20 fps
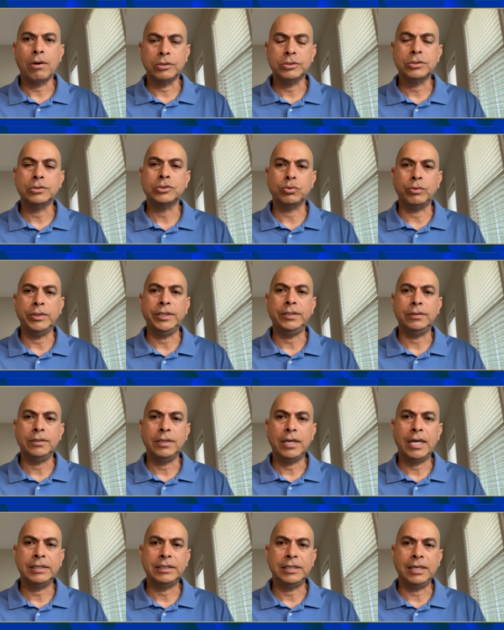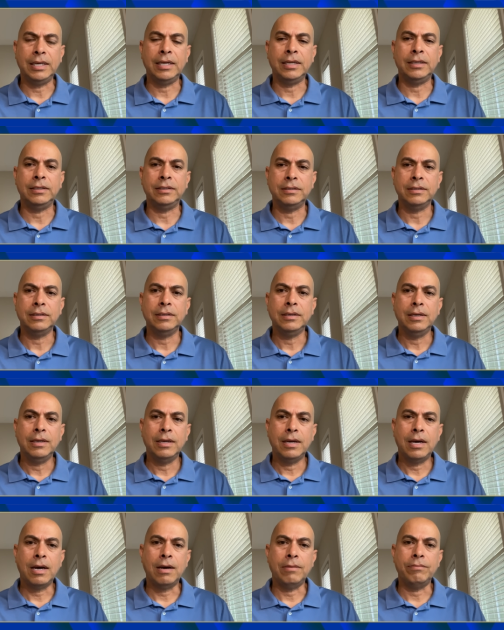sweet at the end.
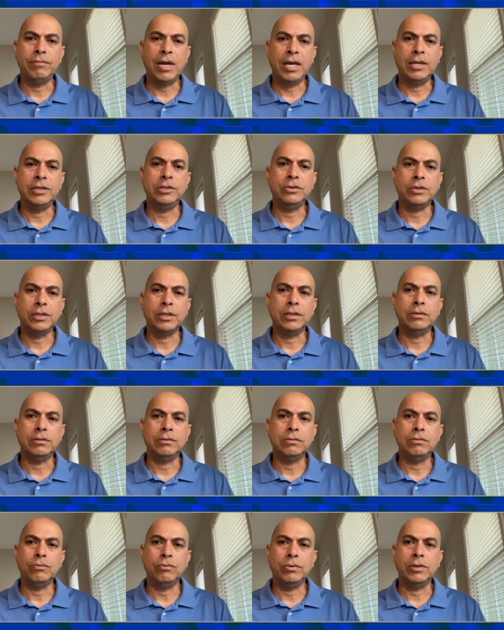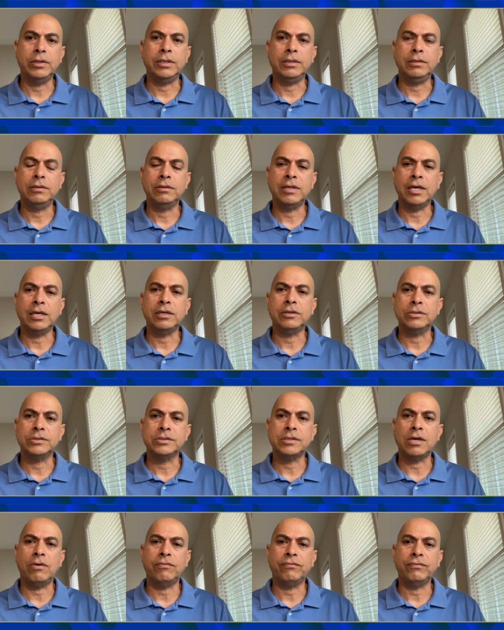And you can really thank
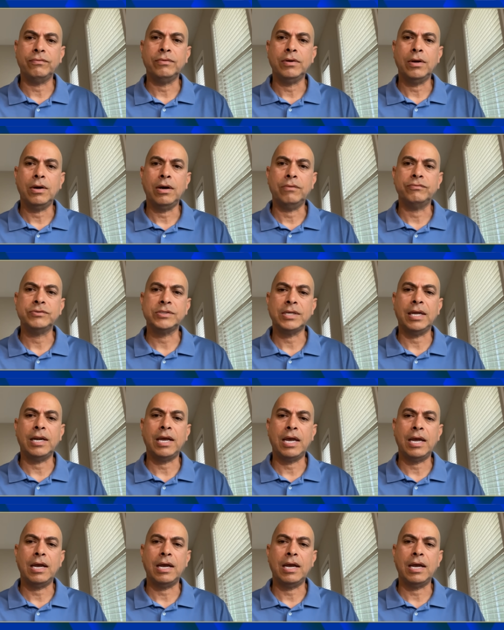yourself of saying,